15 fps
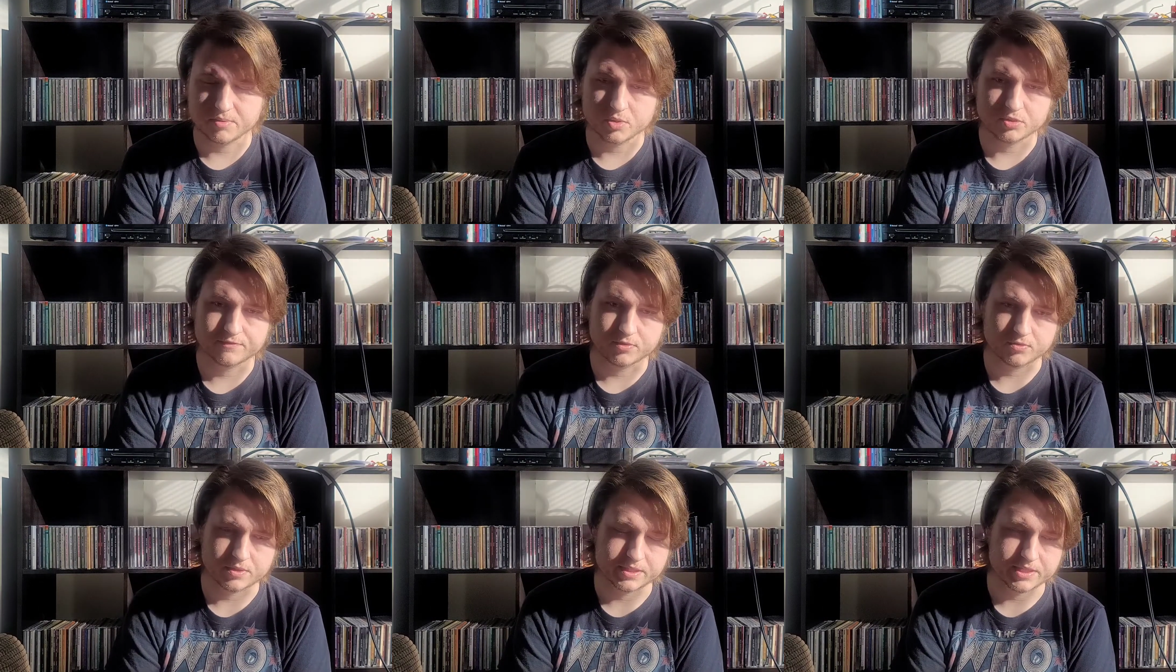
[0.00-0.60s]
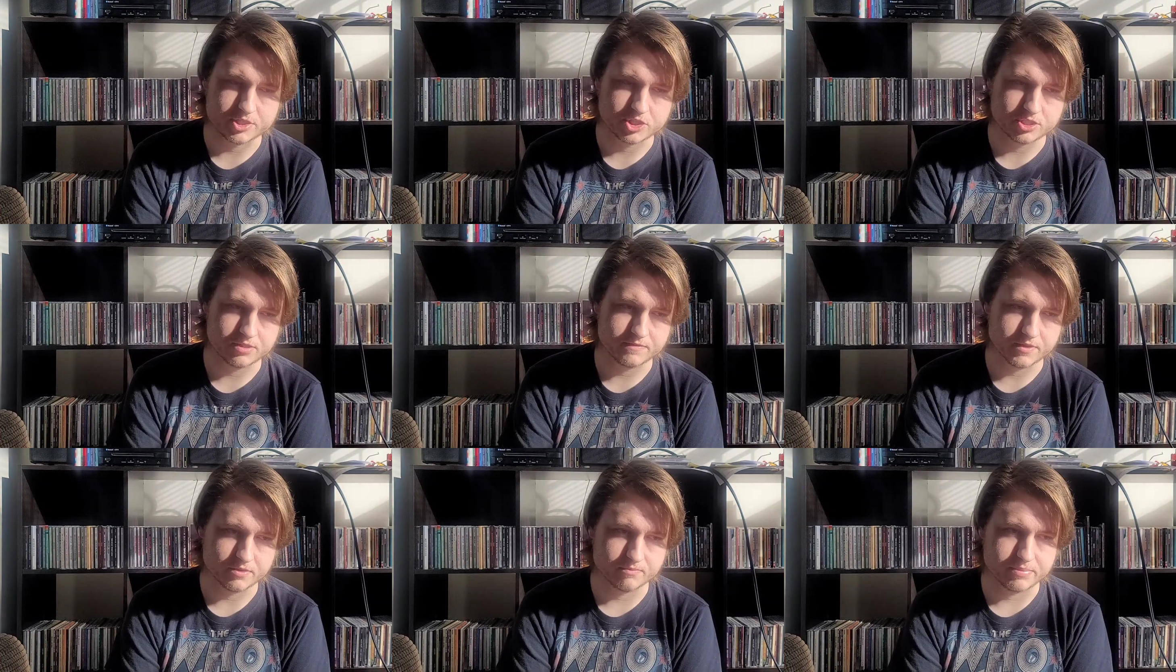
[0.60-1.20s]
beautiful rendition
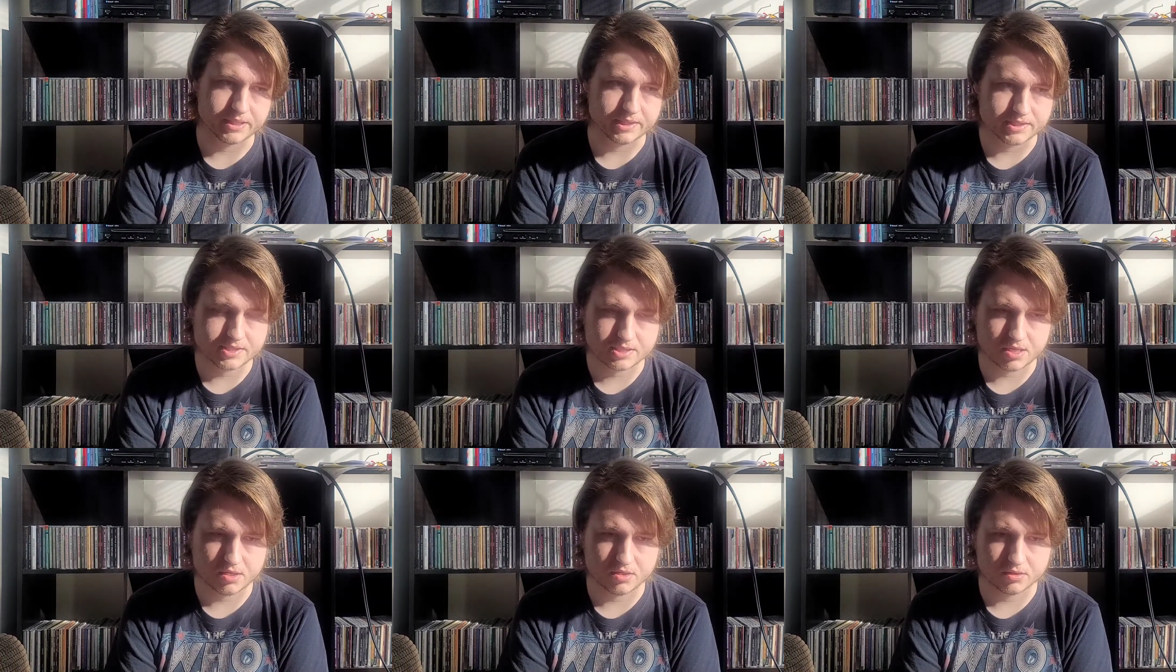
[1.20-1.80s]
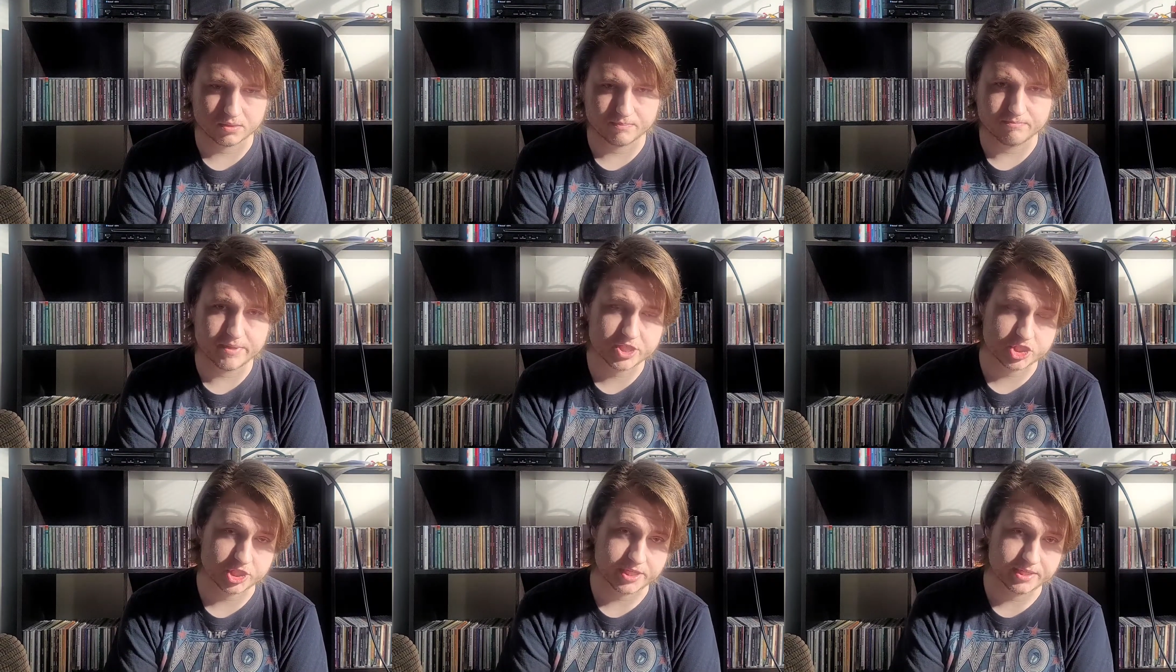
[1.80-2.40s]
of their biggest song,
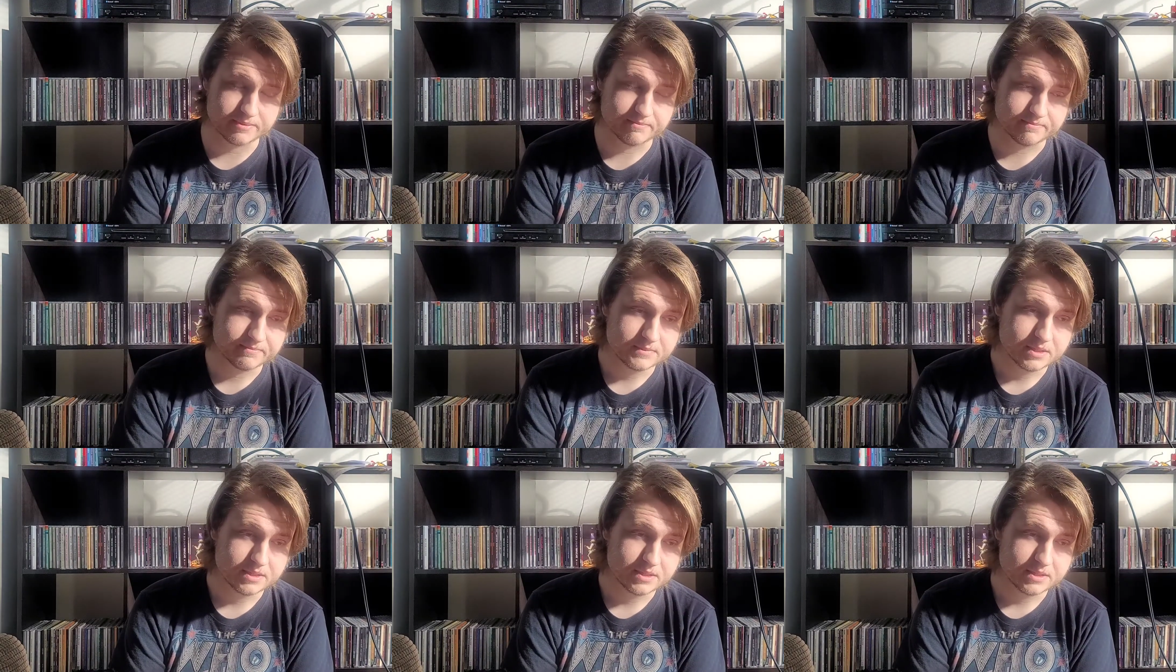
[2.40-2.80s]
Michigan,